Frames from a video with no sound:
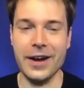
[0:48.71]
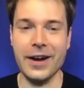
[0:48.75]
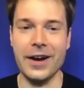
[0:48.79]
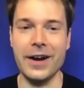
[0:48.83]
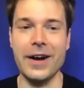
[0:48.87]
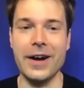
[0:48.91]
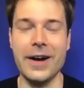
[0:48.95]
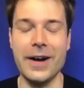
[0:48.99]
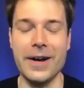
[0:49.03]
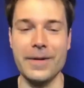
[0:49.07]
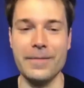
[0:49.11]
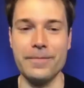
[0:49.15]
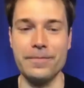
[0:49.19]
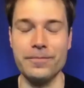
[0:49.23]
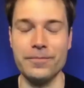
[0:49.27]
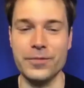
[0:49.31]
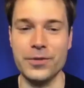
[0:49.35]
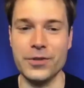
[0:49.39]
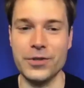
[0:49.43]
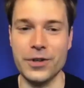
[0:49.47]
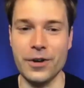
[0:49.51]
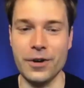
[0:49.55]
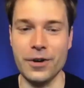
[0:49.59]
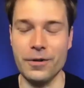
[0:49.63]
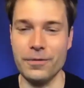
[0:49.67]
Um,
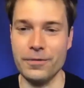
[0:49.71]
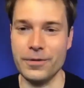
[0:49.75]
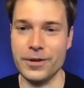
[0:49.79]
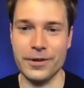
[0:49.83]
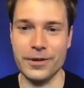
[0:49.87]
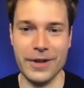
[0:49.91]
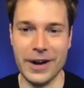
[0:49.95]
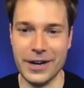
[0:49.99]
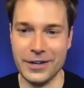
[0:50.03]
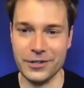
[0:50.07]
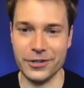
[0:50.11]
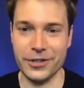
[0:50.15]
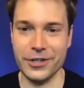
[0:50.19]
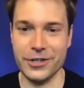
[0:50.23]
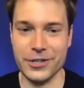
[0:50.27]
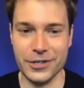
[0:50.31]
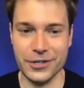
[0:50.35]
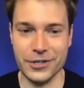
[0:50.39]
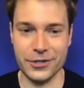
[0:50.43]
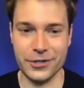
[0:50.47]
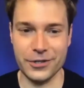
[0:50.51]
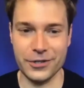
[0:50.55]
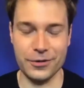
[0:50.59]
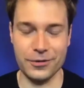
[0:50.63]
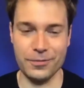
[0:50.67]
so
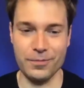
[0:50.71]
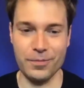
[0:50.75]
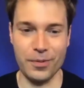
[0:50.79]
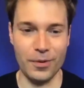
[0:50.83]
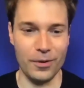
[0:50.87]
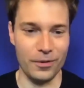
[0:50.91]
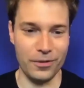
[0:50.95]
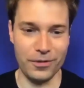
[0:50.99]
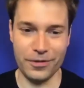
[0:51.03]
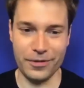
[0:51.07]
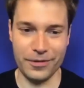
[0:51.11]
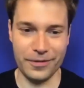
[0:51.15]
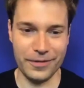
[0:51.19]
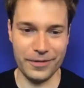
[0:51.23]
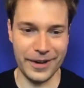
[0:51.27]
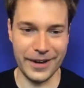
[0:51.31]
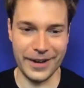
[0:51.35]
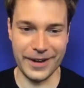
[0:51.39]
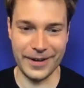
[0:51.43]
congratulations to both um,